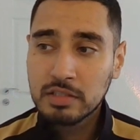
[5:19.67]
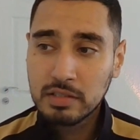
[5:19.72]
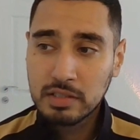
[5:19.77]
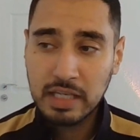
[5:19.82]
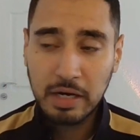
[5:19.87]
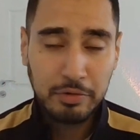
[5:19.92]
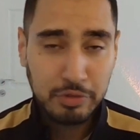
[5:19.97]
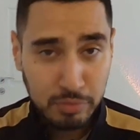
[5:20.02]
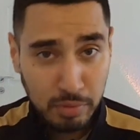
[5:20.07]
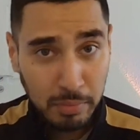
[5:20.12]

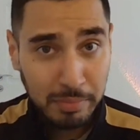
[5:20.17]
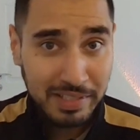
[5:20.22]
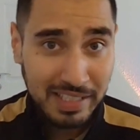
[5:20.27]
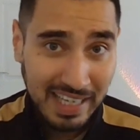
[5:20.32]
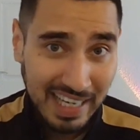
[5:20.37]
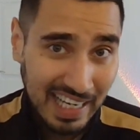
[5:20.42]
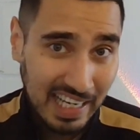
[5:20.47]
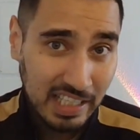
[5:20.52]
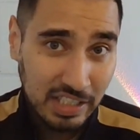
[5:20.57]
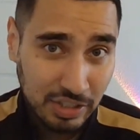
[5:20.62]
That was probably the
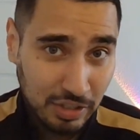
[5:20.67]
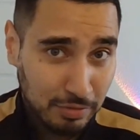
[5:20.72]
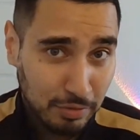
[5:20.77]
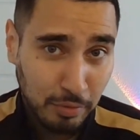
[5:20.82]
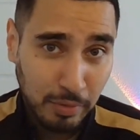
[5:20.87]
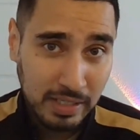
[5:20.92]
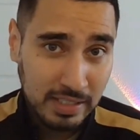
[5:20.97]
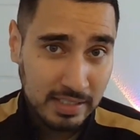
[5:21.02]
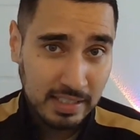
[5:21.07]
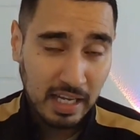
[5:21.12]
clincher
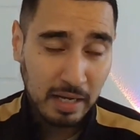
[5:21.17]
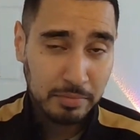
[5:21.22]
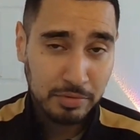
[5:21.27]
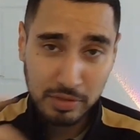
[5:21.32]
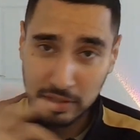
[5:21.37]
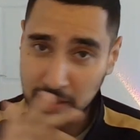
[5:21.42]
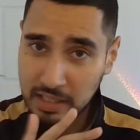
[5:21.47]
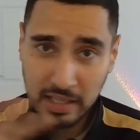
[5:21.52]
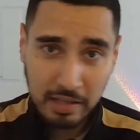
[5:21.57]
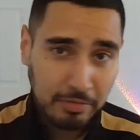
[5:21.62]
for West Ham.
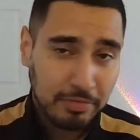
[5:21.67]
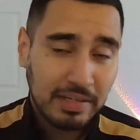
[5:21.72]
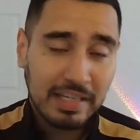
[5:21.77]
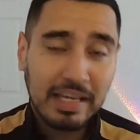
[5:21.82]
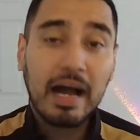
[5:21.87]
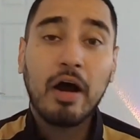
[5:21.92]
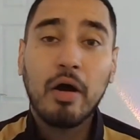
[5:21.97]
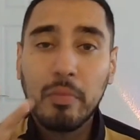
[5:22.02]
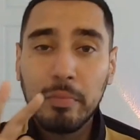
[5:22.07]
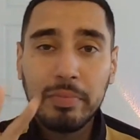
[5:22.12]
So they
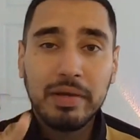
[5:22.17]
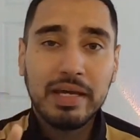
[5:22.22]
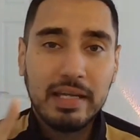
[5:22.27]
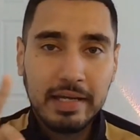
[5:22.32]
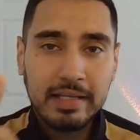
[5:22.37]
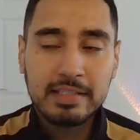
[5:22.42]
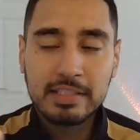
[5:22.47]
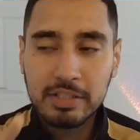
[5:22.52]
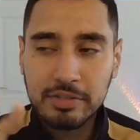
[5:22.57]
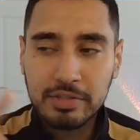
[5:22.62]
definitely outbid
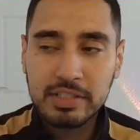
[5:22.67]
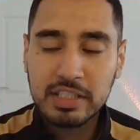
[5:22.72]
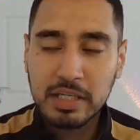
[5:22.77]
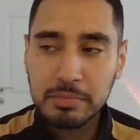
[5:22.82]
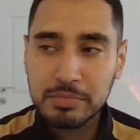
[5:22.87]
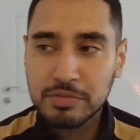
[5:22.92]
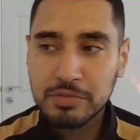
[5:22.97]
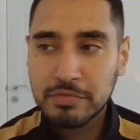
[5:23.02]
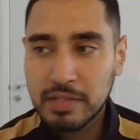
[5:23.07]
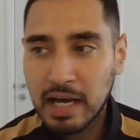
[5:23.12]
Inter in
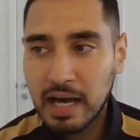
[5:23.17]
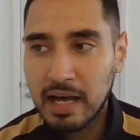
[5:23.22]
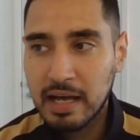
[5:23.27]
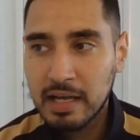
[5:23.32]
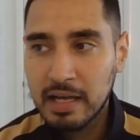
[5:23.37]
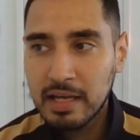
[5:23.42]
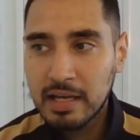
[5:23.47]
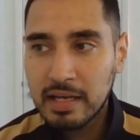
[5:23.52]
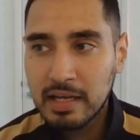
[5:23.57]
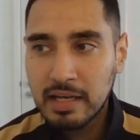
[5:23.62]
terms of that.
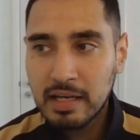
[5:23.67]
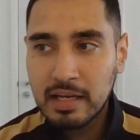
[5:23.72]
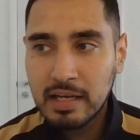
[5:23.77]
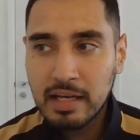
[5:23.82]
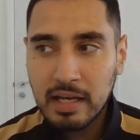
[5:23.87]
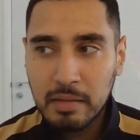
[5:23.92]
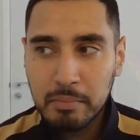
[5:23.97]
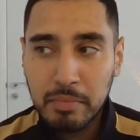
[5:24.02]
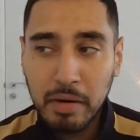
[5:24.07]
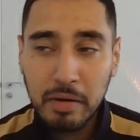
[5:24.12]

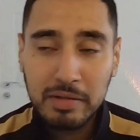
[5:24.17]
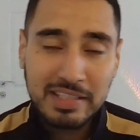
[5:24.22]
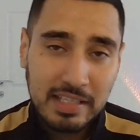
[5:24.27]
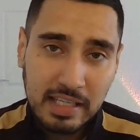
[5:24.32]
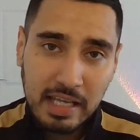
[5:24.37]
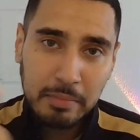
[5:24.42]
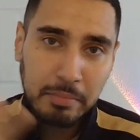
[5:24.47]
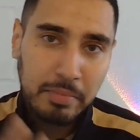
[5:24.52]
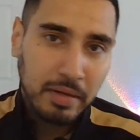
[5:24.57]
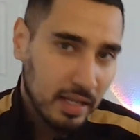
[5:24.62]
But
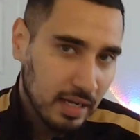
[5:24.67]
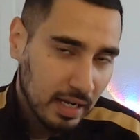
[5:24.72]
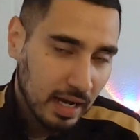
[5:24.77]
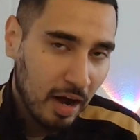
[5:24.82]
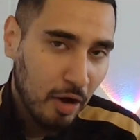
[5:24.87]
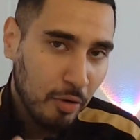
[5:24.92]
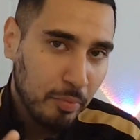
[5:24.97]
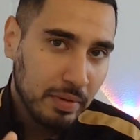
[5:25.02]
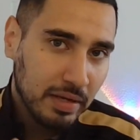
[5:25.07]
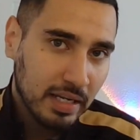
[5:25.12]
did they
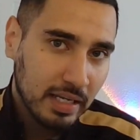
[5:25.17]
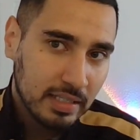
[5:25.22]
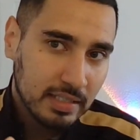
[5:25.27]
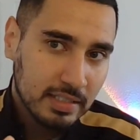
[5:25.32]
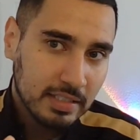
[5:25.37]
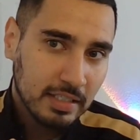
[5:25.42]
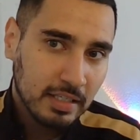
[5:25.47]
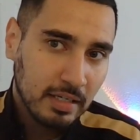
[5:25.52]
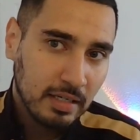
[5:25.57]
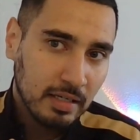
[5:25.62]
outbid
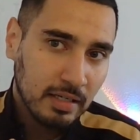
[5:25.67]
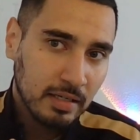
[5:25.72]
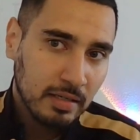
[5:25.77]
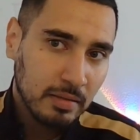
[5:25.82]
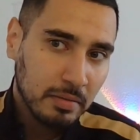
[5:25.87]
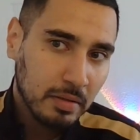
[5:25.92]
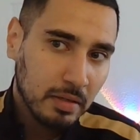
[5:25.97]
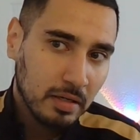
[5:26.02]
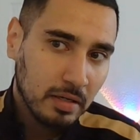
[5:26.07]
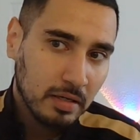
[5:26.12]
Inter
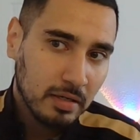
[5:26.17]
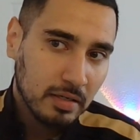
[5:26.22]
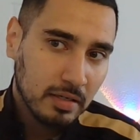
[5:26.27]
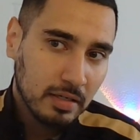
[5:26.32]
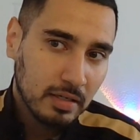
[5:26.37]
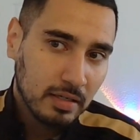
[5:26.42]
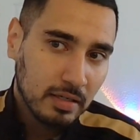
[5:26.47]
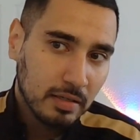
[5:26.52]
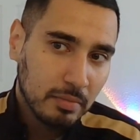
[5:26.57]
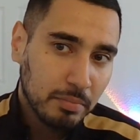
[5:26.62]

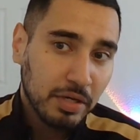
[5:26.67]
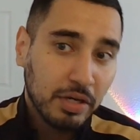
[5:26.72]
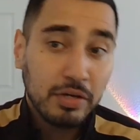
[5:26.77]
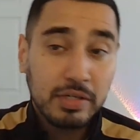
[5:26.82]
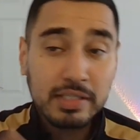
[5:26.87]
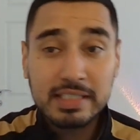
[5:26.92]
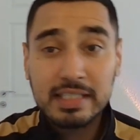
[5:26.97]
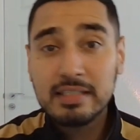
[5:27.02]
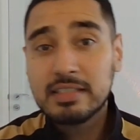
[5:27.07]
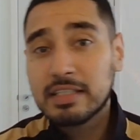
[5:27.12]

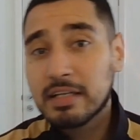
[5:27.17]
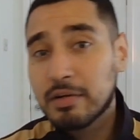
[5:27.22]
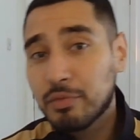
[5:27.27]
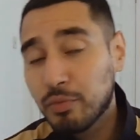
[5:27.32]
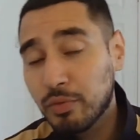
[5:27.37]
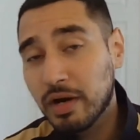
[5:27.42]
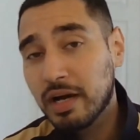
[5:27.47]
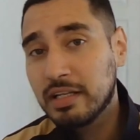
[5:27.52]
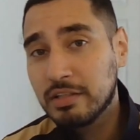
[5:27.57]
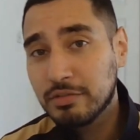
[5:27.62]
because Inter
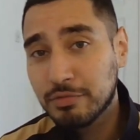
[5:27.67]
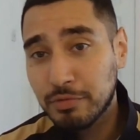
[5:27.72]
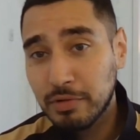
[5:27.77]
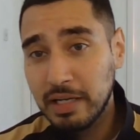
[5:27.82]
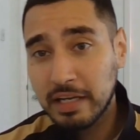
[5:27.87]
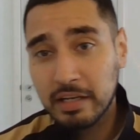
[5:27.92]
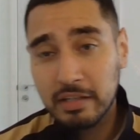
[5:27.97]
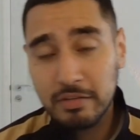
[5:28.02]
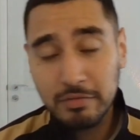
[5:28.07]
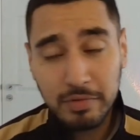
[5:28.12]
weren't
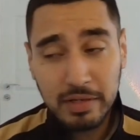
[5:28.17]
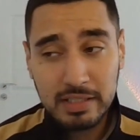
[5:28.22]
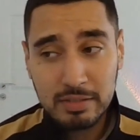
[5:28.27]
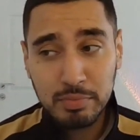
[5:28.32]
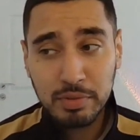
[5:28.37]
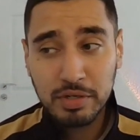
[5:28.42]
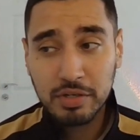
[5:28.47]
fully convinced?